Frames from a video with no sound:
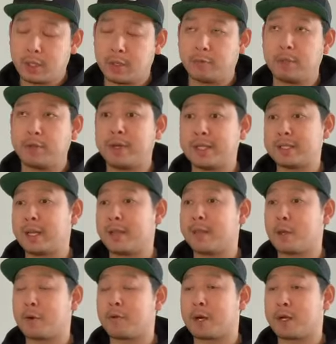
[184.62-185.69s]
If we raise
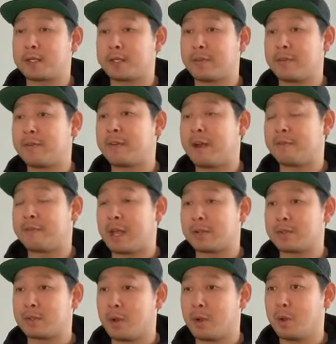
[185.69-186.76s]
anything over our
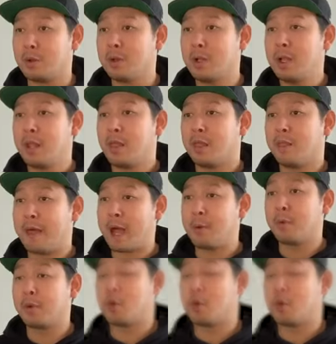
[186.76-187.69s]
75,000 goal, that